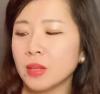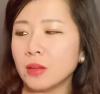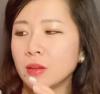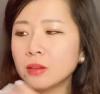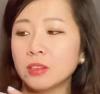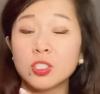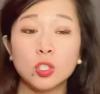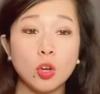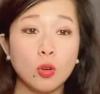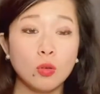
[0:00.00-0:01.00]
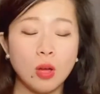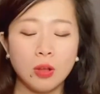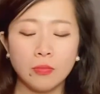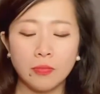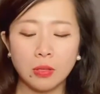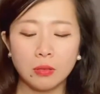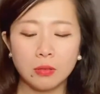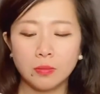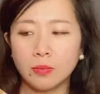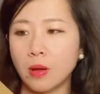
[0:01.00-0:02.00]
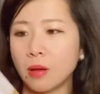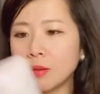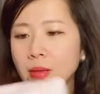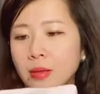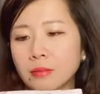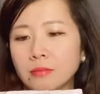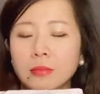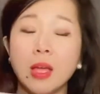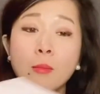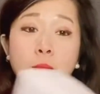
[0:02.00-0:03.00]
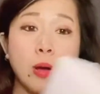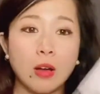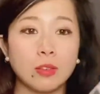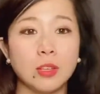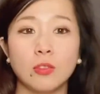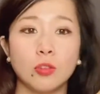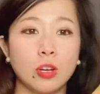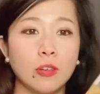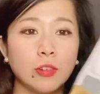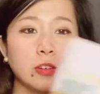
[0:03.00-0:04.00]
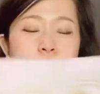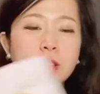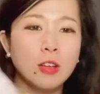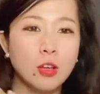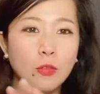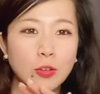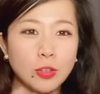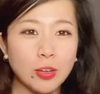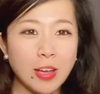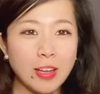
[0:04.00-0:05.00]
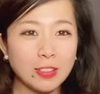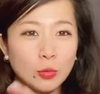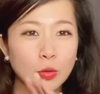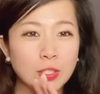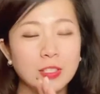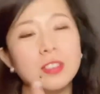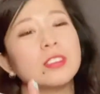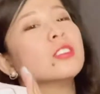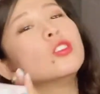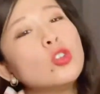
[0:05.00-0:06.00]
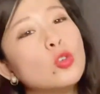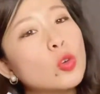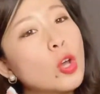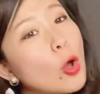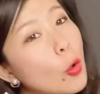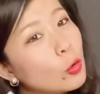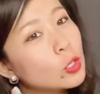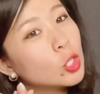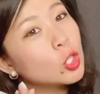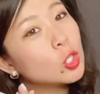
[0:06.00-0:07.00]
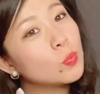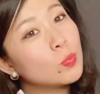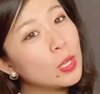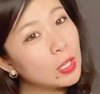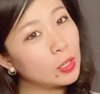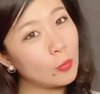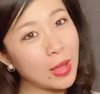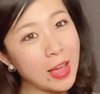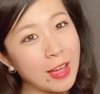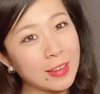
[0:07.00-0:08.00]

there's no, I don't think, like unboxing, whatever, with you guys, with this new Coach pillow bag.